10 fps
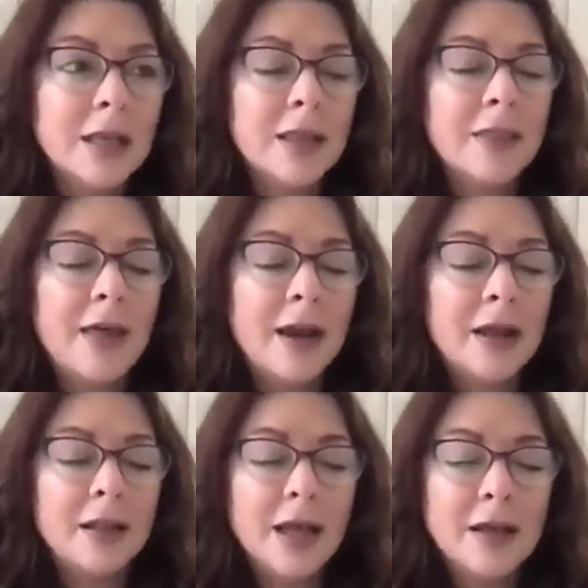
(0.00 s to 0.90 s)
that
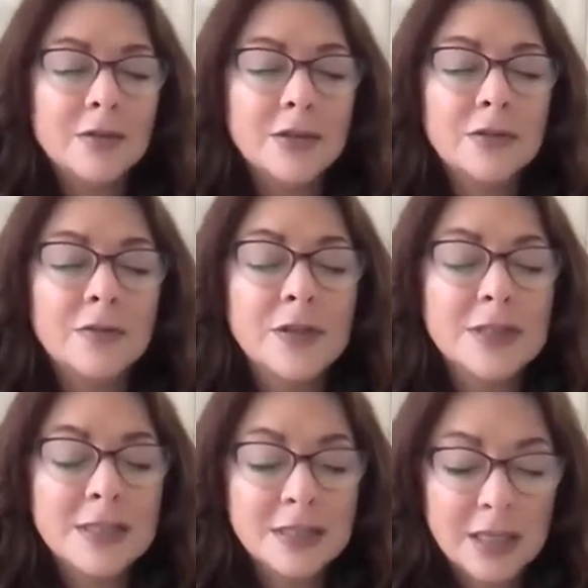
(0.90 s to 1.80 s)
allows you to feel
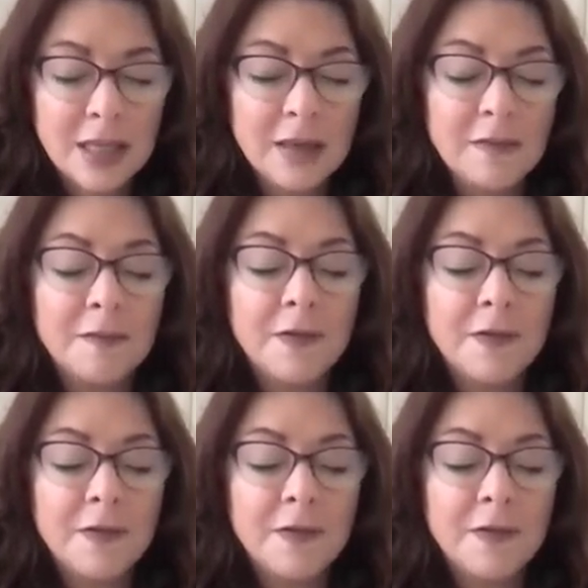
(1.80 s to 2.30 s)
safe